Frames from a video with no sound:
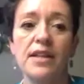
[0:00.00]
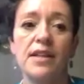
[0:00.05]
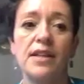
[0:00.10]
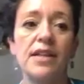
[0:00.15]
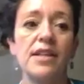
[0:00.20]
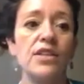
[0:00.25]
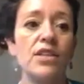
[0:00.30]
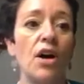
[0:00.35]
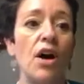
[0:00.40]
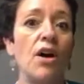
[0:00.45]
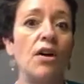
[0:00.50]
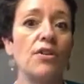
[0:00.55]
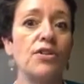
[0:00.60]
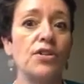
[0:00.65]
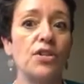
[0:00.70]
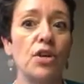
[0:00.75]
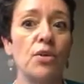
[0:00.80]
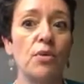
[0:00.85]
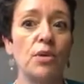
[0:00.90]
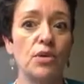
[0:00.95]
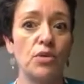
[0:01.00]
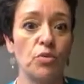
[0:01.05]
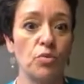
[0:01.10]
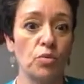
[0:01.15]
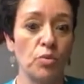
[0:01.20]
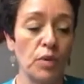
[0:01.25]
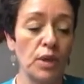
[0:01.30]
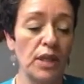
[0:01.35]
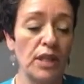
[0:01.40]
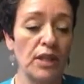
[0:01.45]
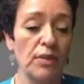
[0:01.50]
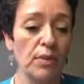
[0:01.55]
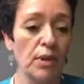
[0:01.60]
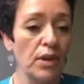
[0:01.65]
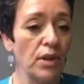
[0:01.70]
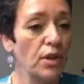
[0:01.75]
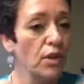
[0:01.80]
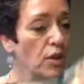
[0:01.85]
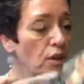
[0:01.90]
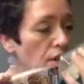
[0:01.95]
This also is really,
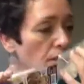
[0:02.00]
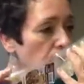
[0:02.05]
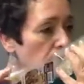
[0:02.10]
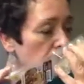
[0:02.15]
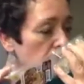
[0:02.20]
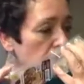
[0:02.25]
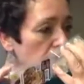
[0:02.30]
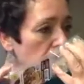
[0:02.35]
really good.